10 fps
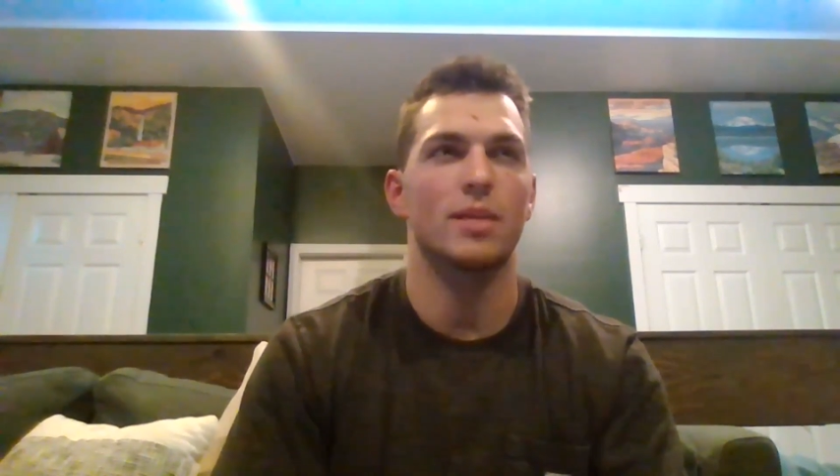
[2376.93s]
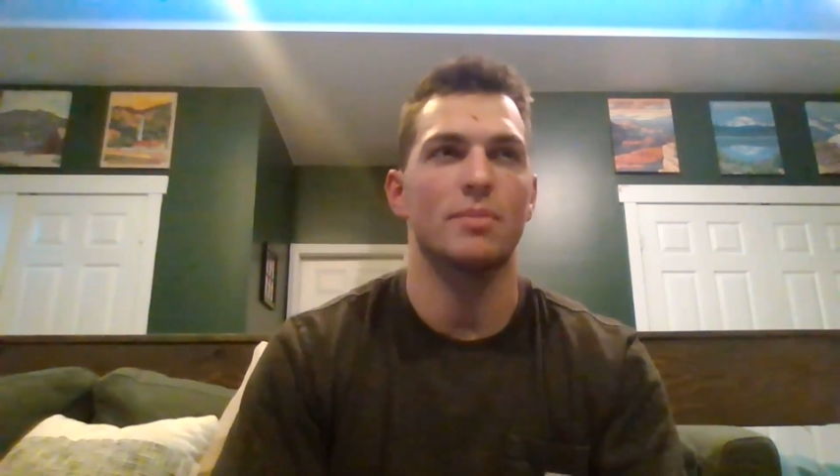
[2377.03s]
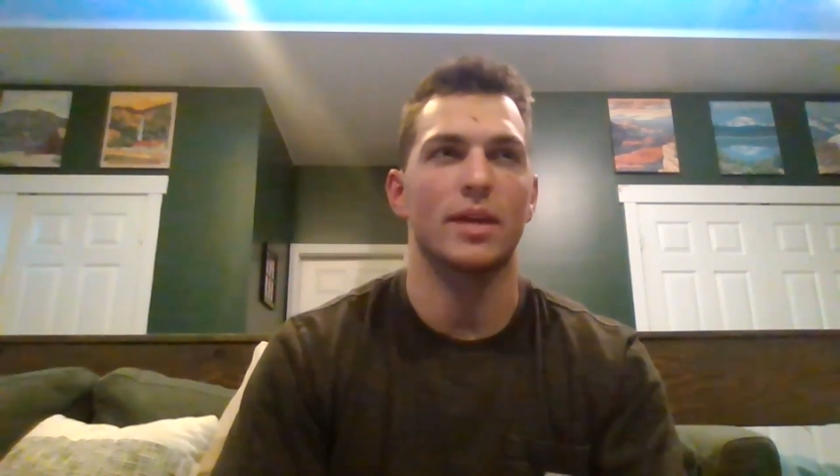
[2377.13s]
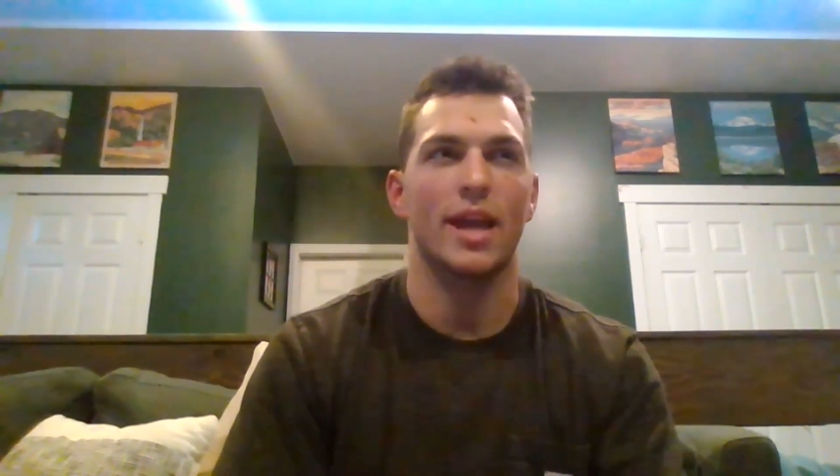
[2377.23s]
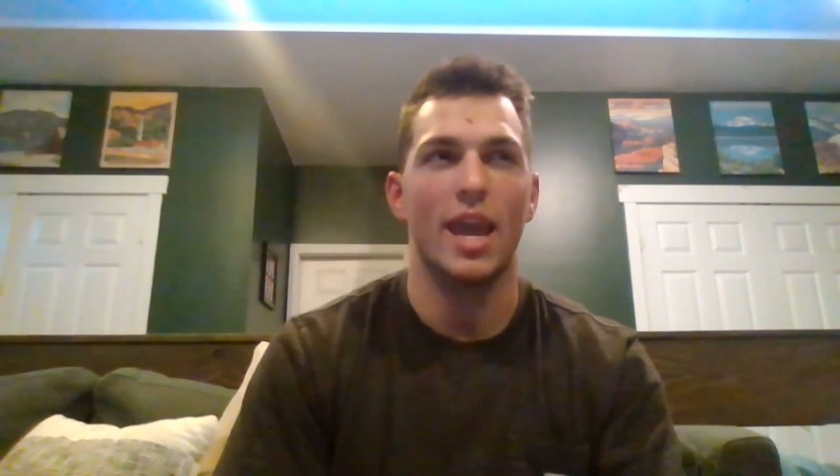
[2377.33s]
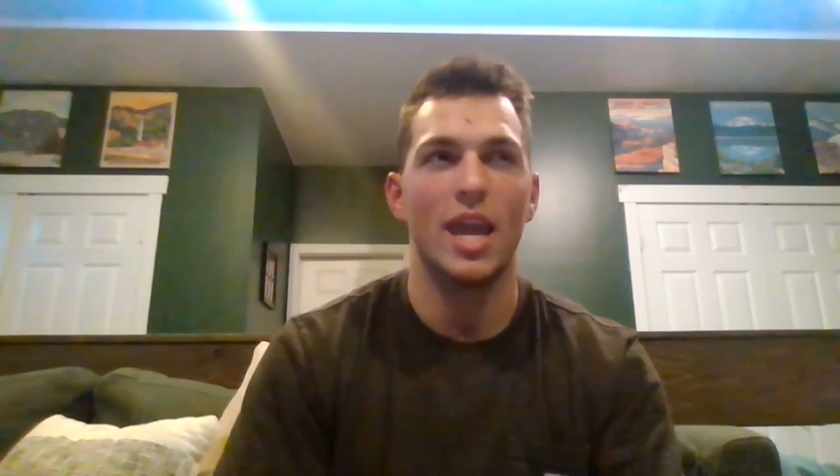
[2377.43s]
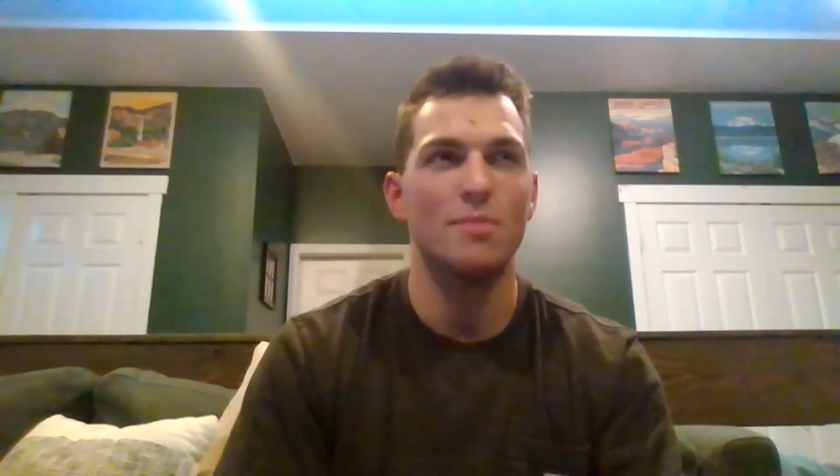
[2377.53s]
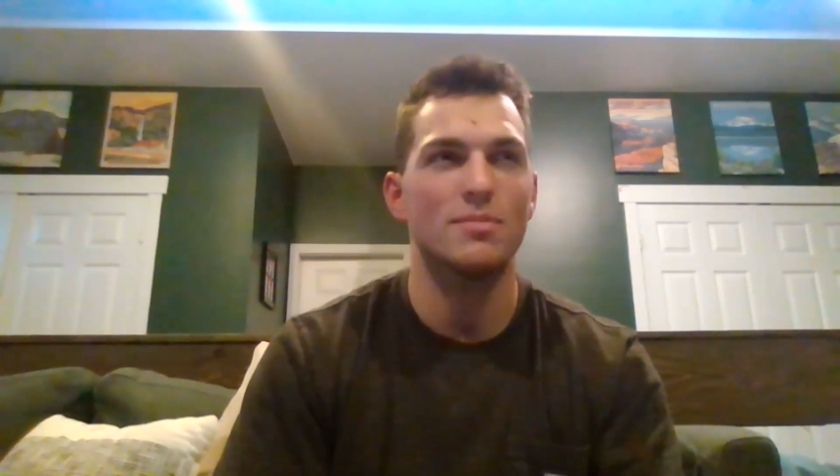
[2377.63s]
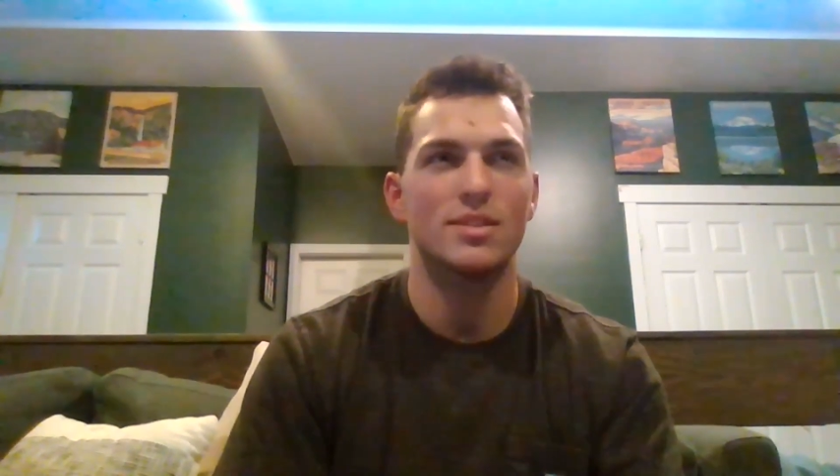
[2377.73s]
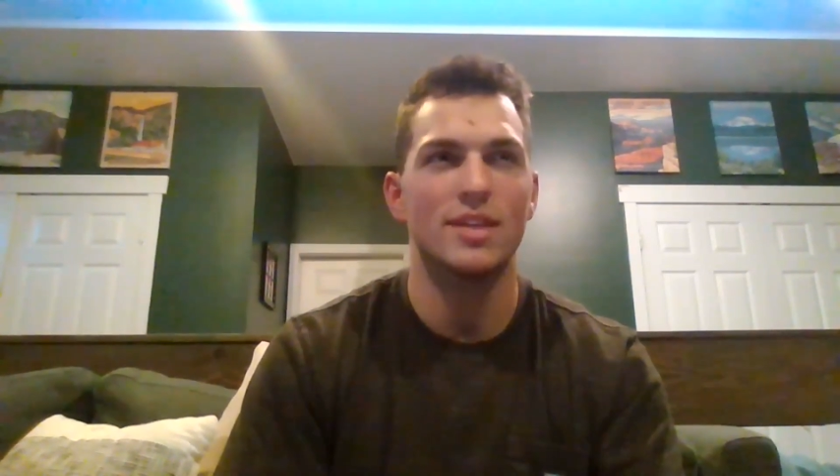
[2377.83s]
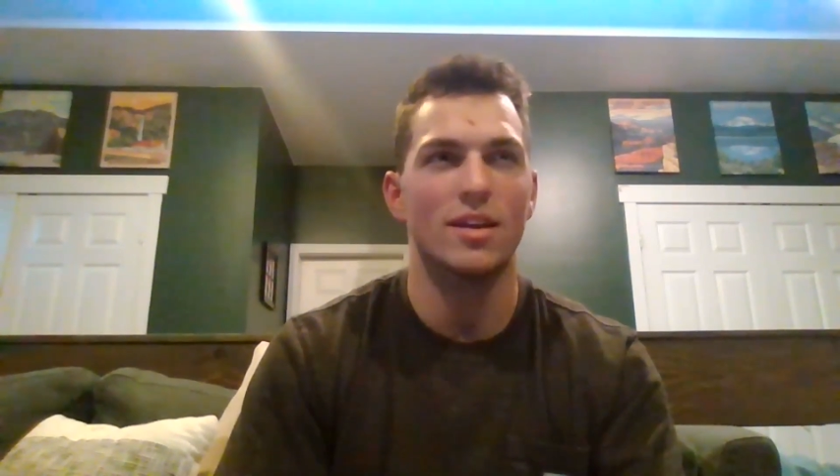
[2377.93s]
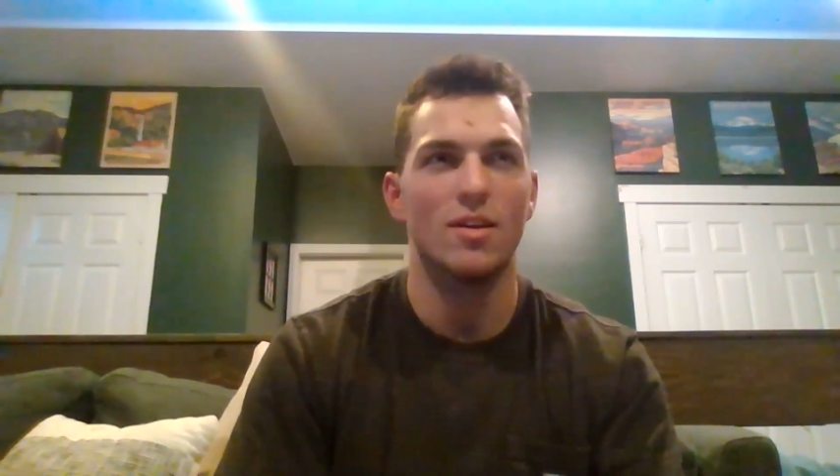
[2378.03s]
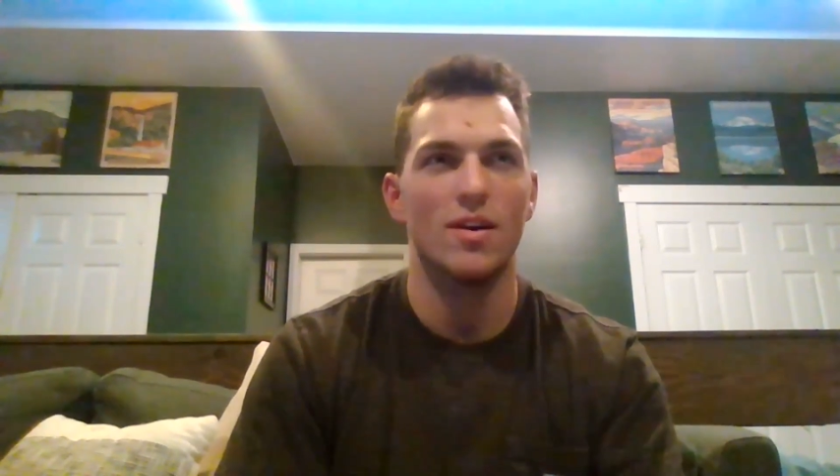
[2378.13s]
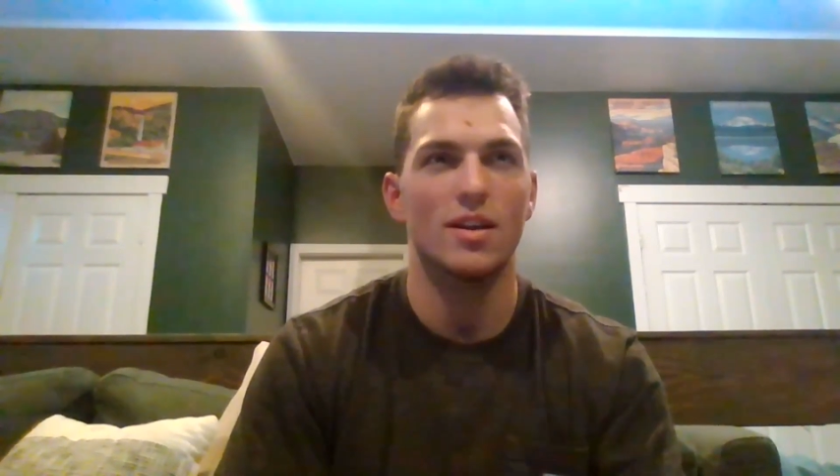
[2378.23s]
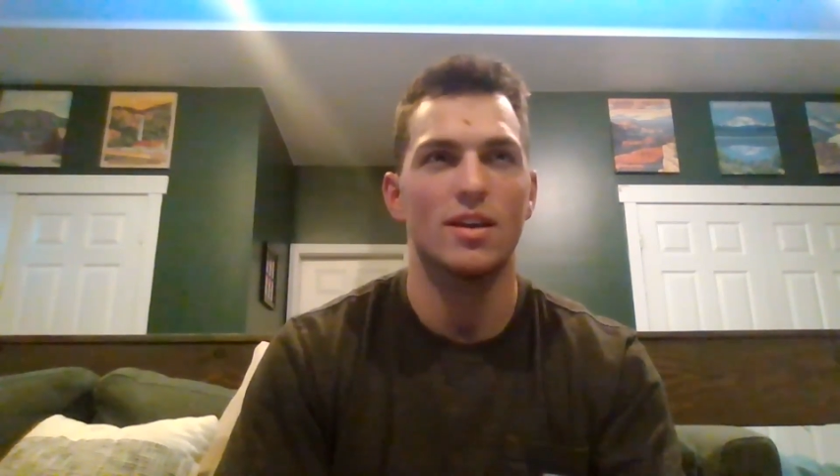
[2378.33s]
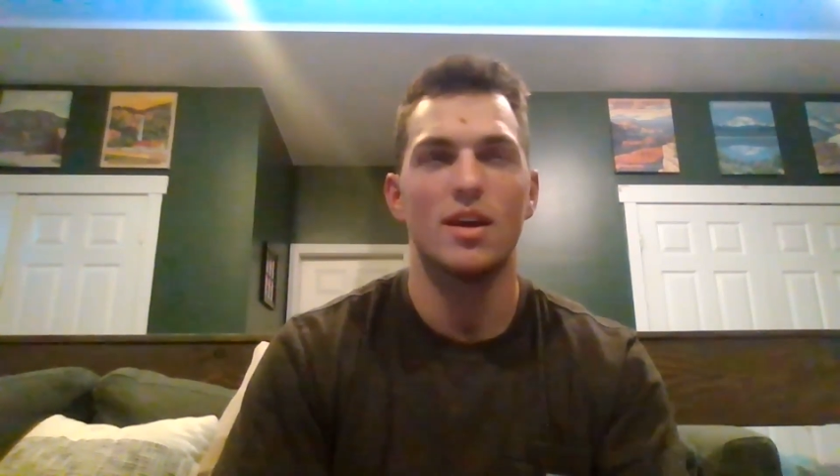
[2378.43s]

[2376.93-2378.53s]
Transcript: I'm like, I aimed dead on,